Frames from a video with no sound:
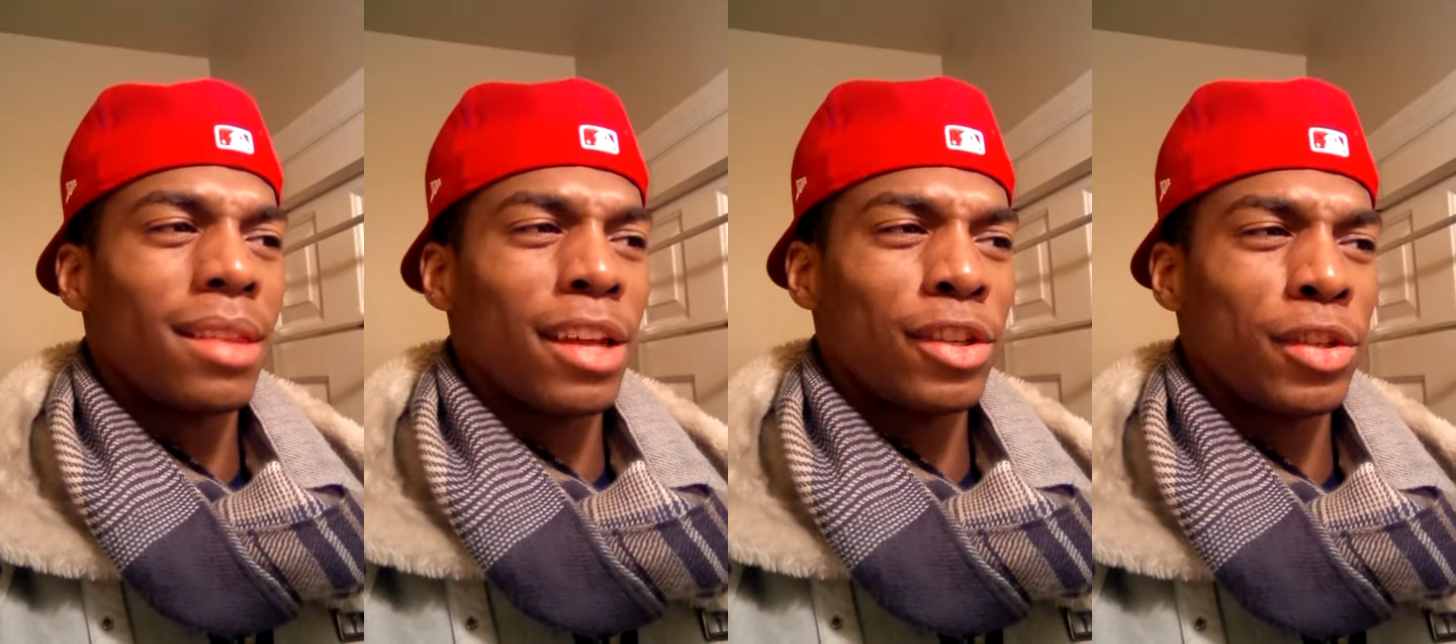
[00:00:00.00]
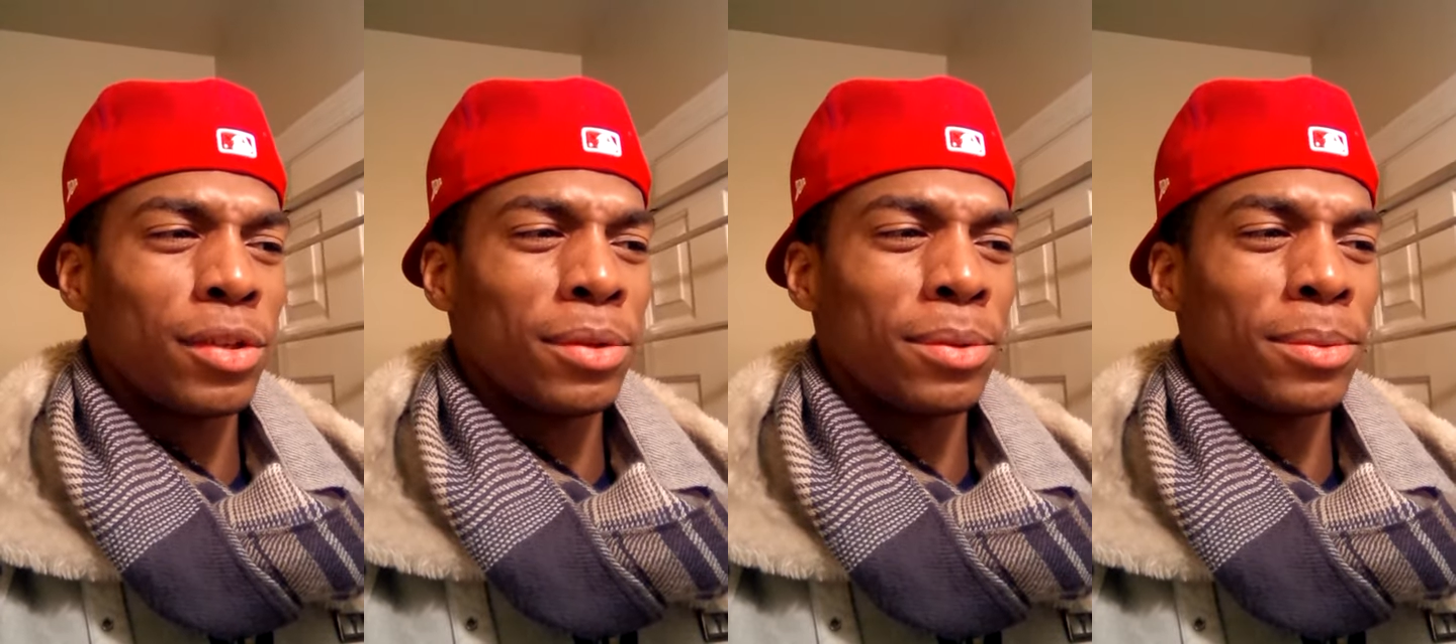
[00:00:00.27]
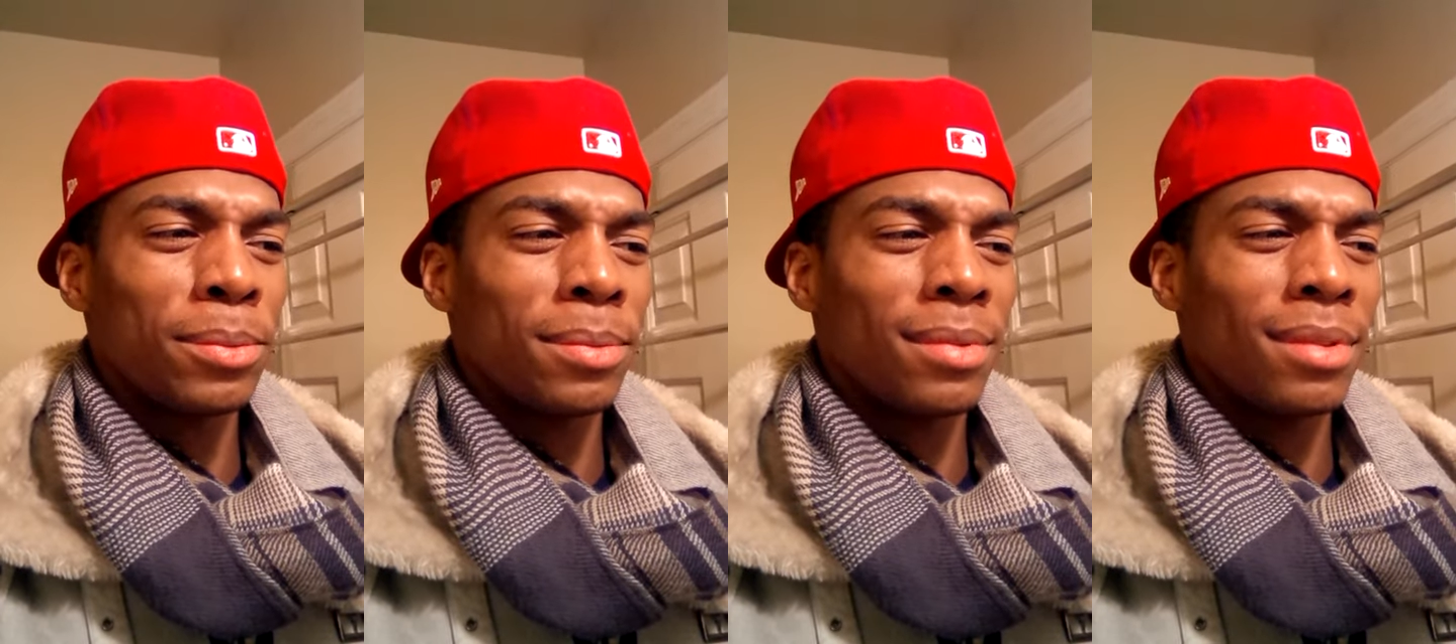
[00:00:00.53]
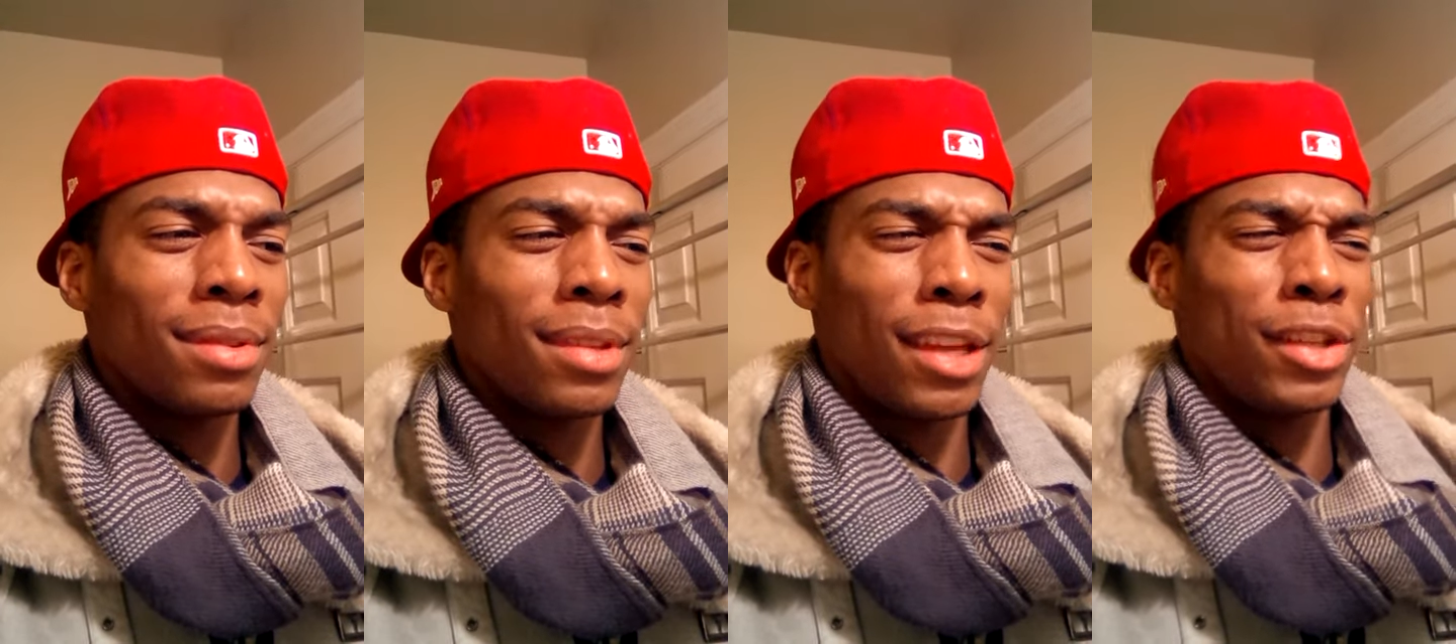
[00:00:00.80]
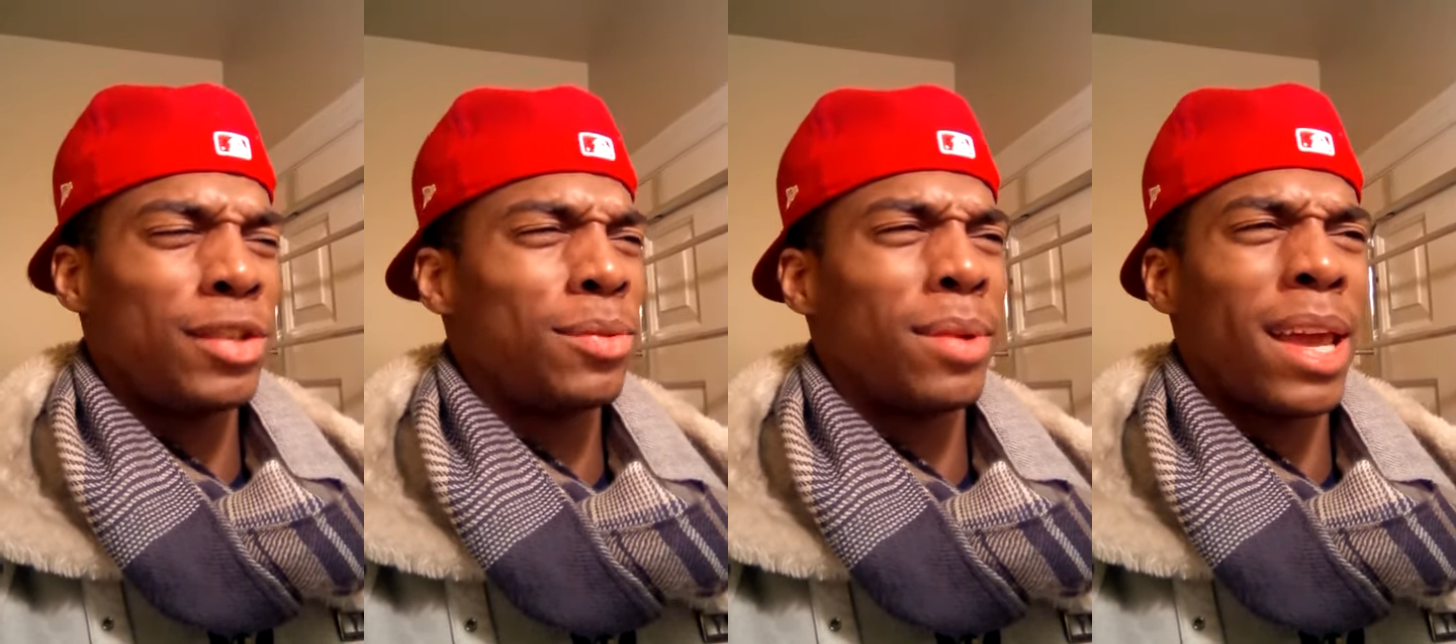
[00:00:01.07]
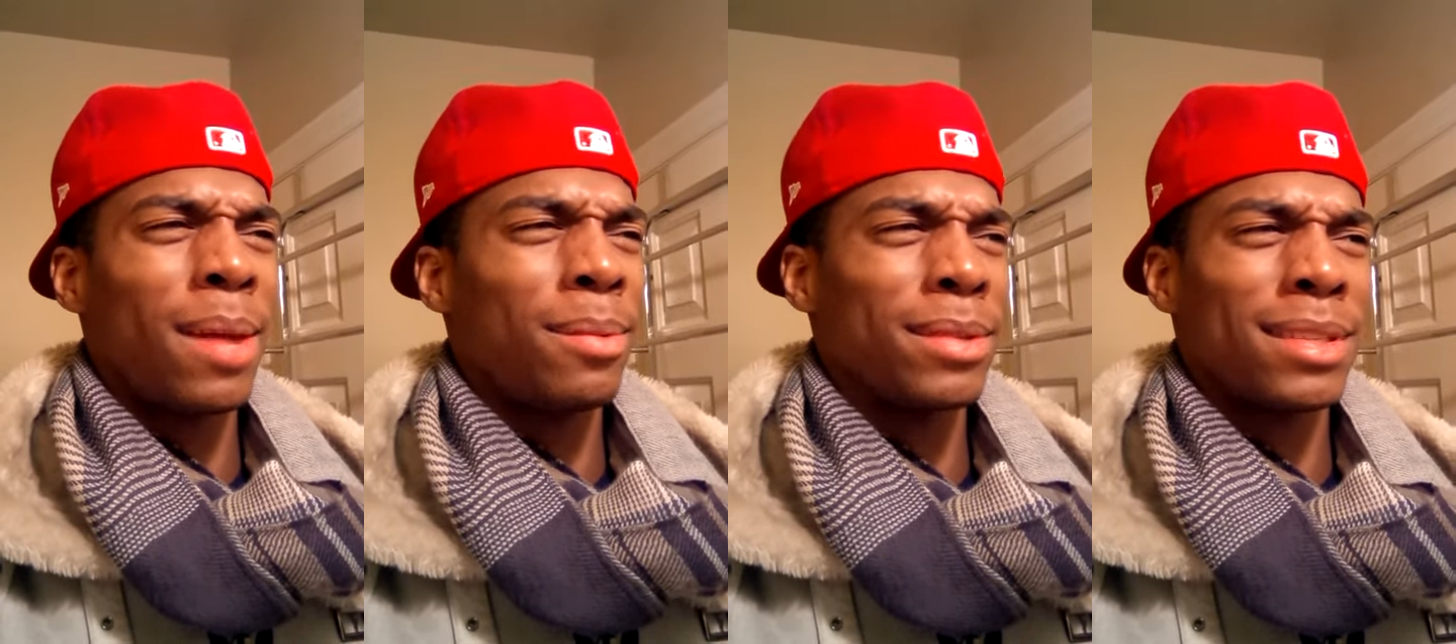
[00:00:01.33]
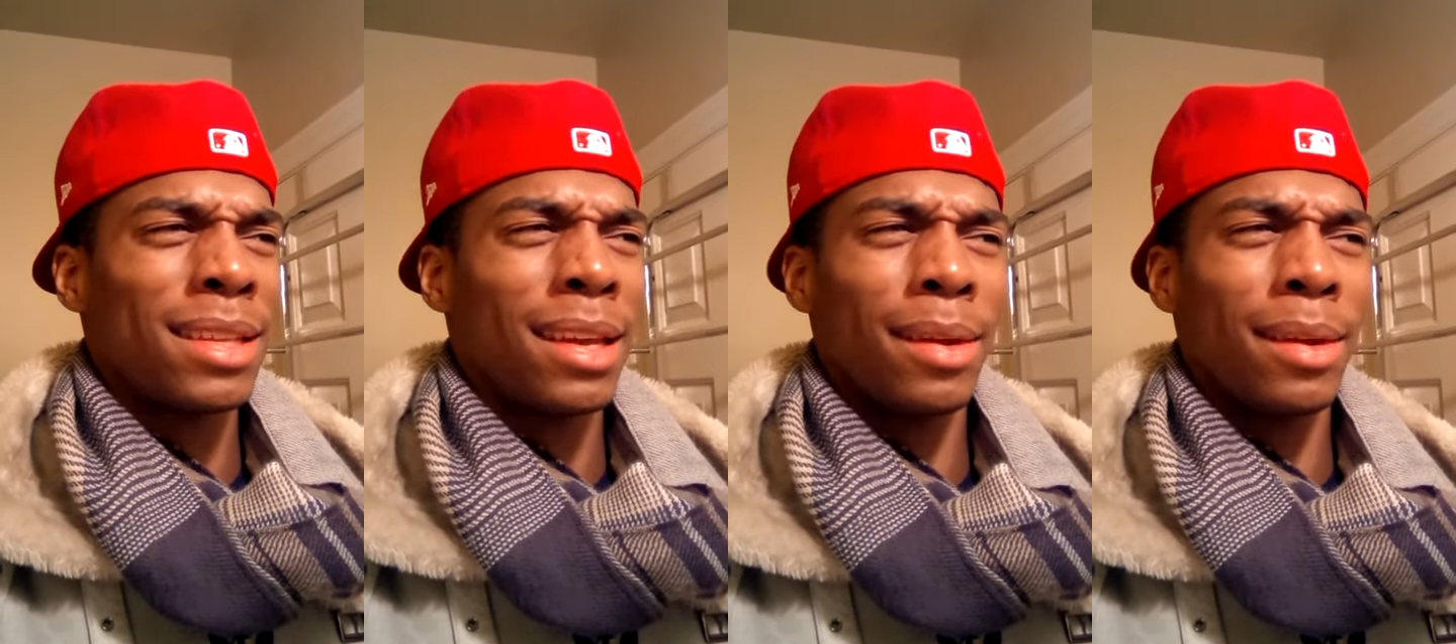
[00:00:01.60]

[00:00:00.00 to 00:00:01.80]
that you were able to,